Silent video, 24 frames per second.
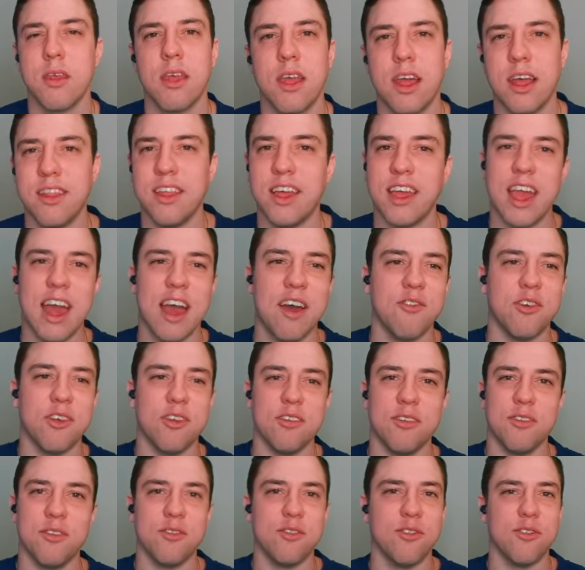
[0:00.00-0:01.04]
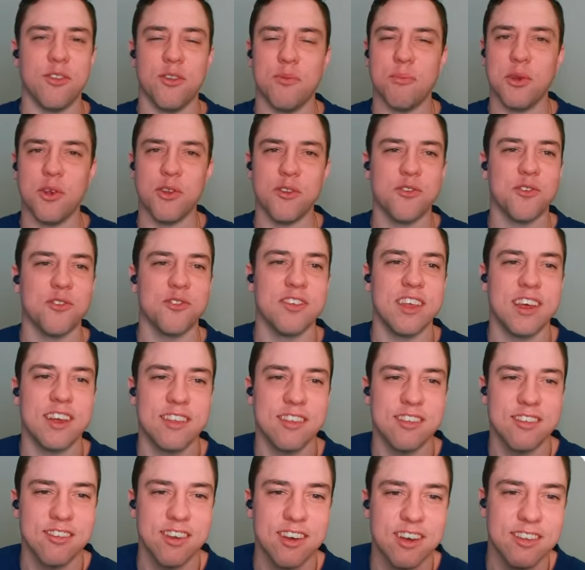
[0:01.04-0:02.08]
And there you have it, the beautiful sound
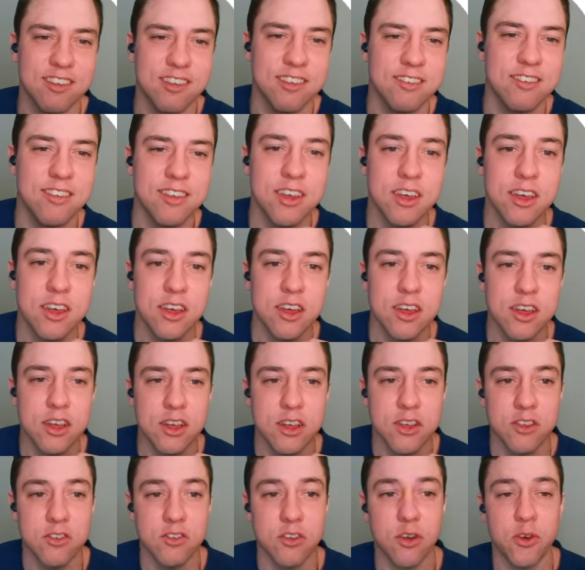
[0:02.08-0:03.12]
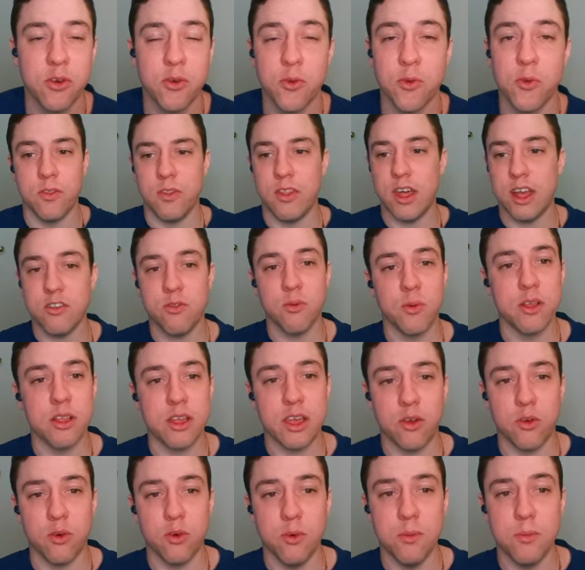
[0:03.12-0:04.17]
of silence. So that's really
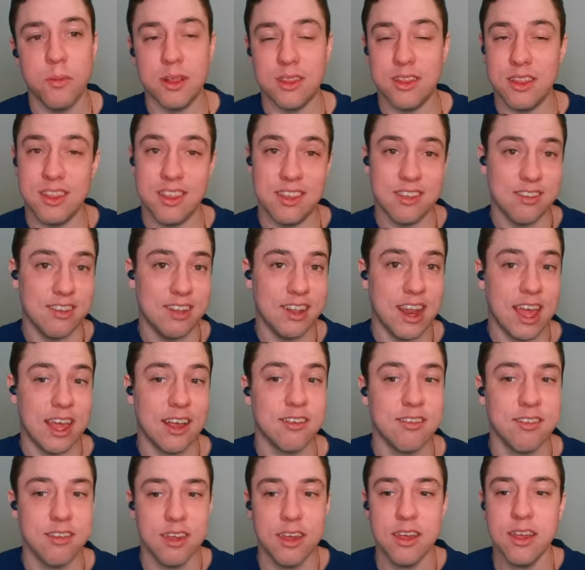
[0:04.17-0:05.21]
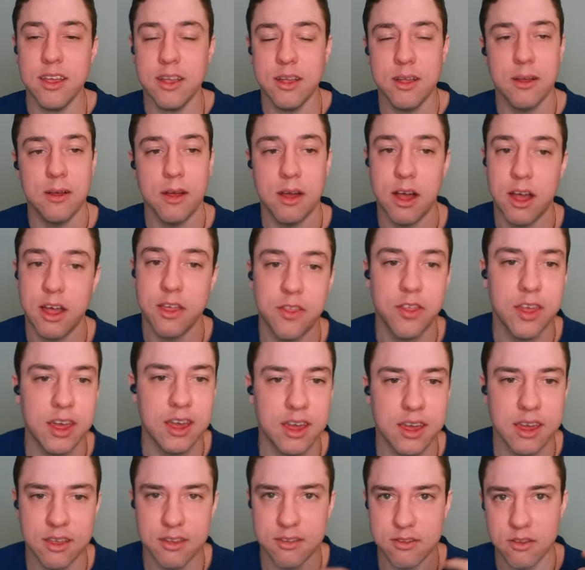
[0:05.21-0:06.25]
cool, but this next thing I
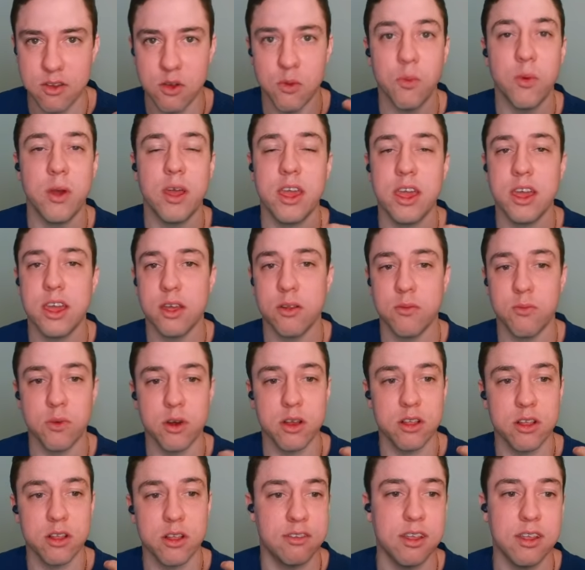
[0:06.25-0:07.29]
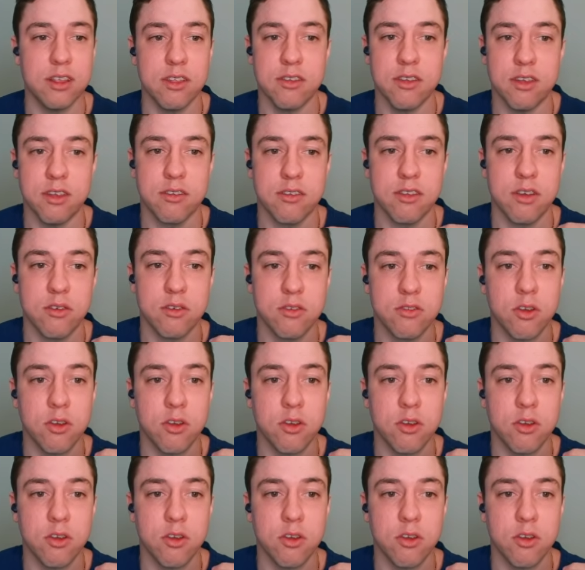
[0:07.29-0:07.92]
think is where you can really see this excel.